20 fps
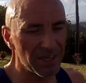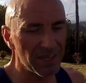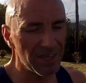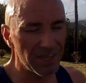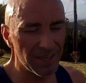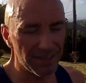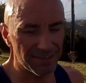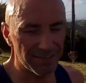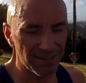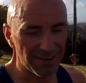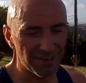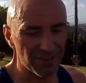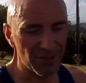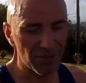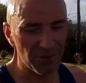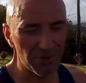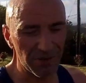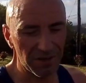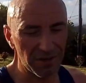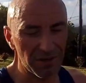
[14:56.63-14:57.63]
assist you
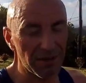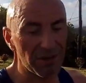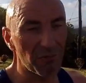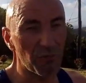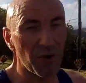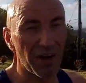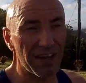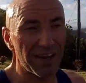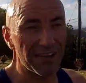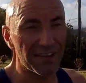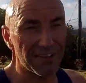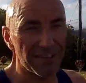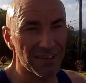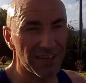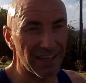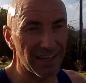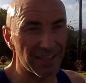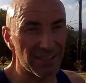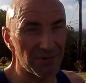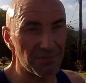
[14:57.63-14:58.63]
in ways to
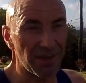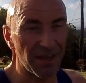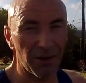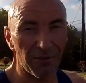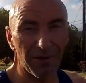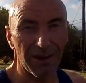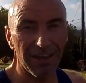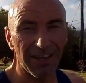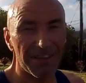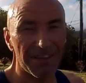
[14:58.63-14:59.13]
get to Bequia.